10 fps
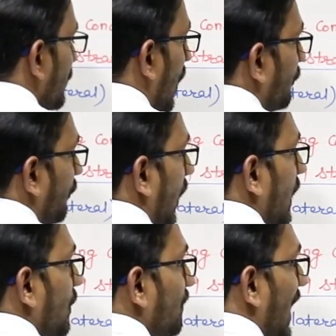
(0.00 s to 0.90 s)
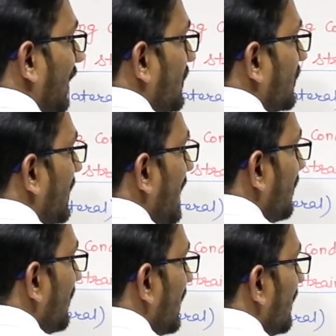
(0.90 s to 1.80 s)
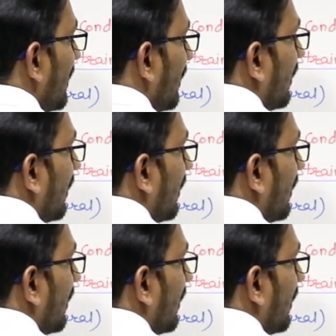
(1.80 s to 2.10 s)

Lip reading: of volume, that is dV,